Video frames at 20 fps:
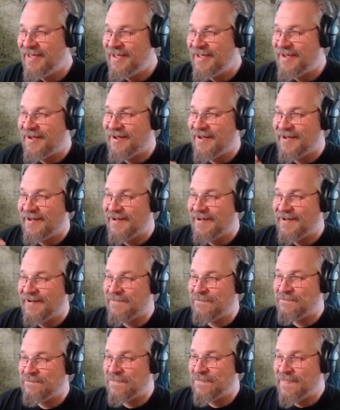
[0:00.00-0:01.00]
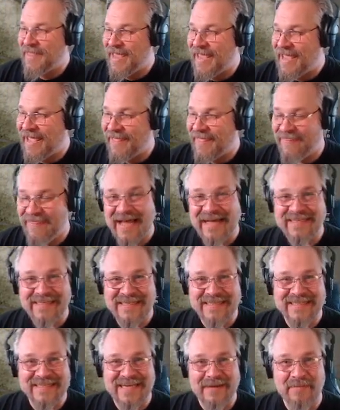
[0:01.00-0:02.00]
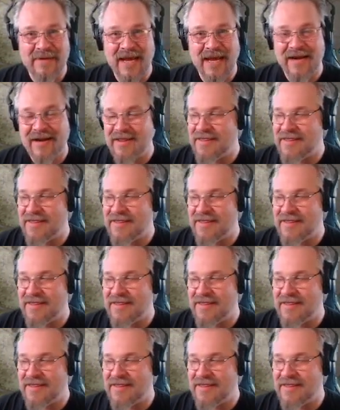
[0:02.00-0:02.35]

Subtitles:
And that's the same kind